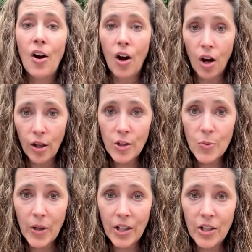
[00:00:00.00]
All those
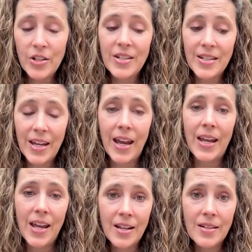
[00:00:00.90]
predators stay
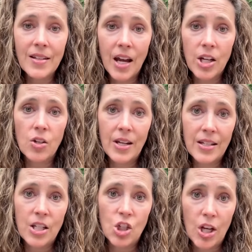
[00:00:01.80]
inside your
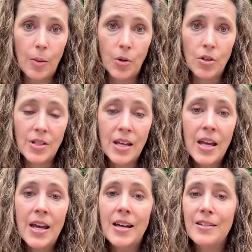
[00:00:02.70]
nesting chambers
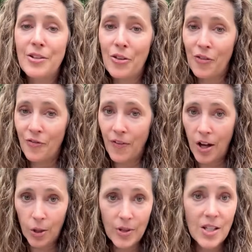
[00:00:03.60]
until the
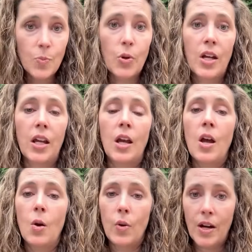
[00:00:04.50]
following spring
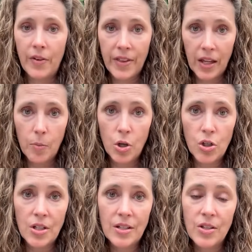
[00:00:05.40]
when everything emerges.